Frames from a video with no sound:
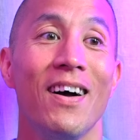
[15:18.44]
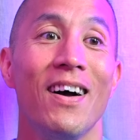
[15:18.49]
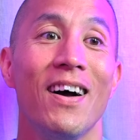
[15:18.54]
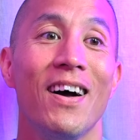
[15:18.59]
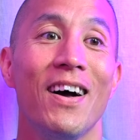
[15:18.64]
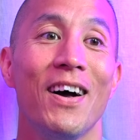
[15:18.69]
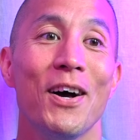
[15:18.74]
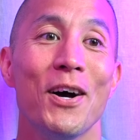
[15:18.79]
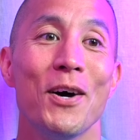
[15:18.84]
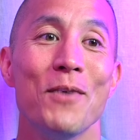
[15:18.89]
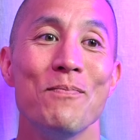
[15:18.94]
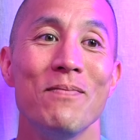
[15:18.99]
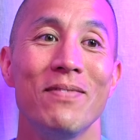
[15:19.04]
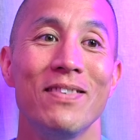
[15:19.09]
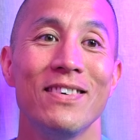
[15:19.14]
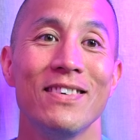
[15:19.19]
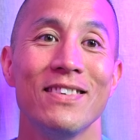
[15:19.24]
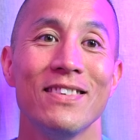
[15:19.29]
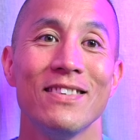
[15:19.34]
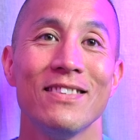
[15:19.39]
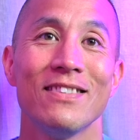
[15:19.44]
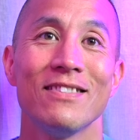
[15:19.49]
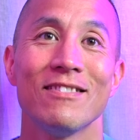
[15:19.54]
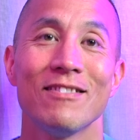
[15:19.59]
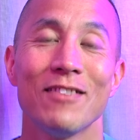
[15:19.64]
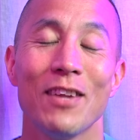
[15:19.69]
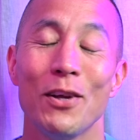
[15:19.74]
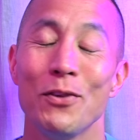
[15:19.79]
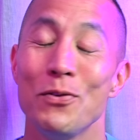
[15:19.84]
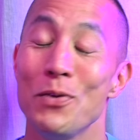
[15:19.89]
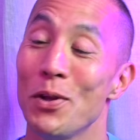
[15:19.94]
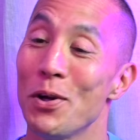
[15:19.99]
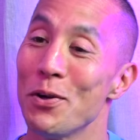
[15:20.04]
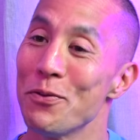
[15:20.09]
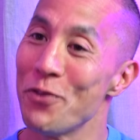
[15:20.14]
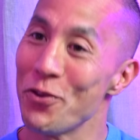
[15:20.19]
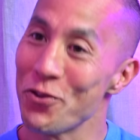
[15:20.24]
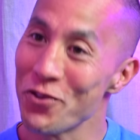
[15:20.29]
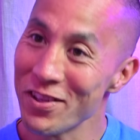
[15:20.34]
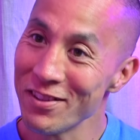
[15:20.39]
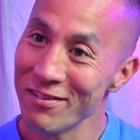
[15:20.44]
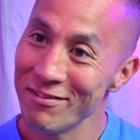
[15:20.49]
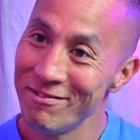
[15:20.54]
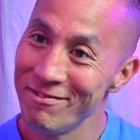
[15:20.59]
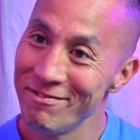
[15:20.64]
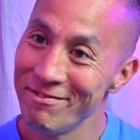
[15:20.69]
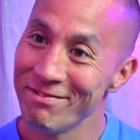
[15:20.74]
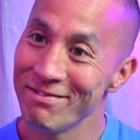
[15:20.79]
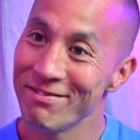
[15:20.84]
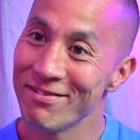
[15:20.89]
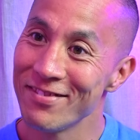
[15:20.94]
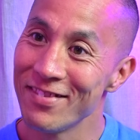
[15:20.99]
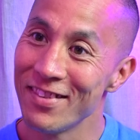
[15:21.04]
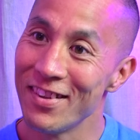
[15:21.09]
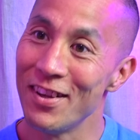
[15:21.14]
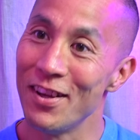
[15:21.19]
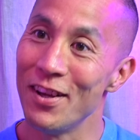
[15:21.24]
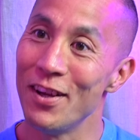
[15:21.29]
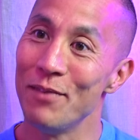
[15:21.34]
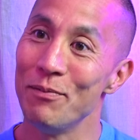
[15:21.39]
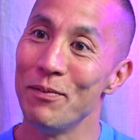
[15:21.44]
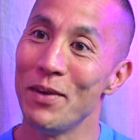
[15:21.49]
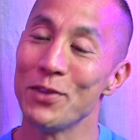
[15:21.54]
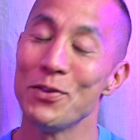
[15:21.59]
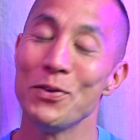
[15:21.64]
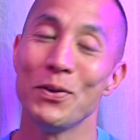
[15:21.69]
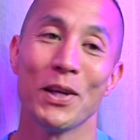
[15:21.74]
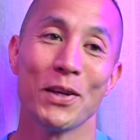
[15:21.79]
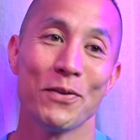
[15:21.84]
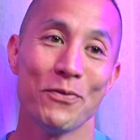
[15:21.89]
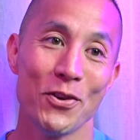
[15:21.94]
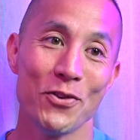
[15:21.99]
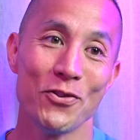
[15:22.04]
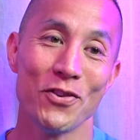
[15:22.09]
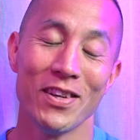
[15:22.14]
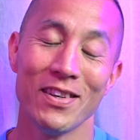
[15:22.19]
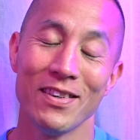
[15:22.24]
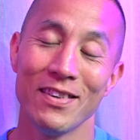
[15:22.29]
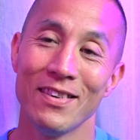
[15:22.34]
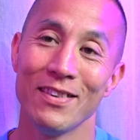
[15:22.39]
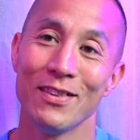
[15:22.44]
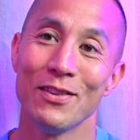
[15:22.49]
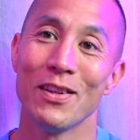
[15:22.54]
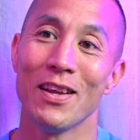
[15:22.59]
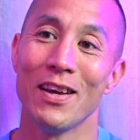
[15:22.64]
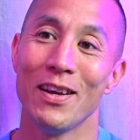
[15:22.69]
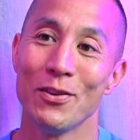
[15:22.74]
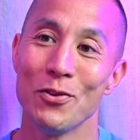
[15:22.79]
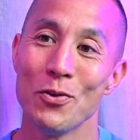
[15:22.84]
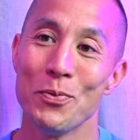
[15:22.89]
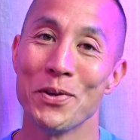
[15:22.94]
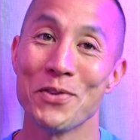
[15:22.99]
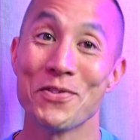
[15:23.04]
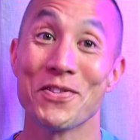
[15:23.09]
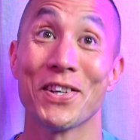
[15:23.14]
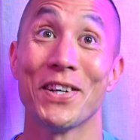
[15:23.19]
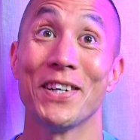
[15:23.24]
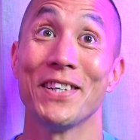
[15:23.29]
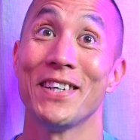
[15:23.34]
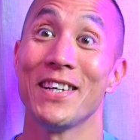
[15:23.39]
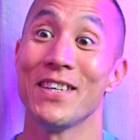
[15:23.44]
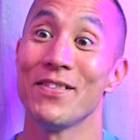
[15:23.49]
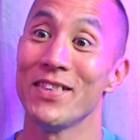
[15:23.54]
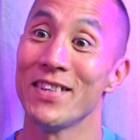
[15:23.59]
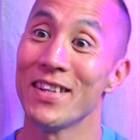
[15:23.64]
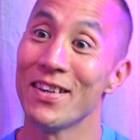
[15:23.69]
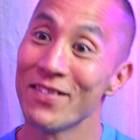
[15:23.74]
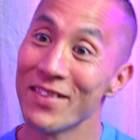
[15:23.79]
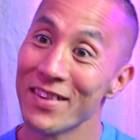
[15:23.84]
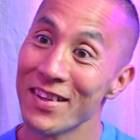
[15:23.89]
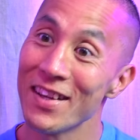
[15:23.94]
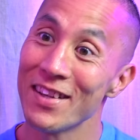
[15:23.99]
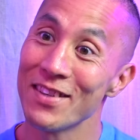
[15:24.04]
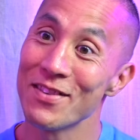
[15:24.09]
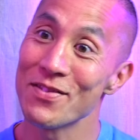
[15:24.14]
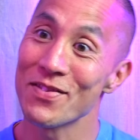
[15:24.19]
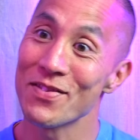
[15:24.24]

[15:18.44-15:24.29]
I do a lot of fishing. I do like fishing. I do a bit of skydiving now and again as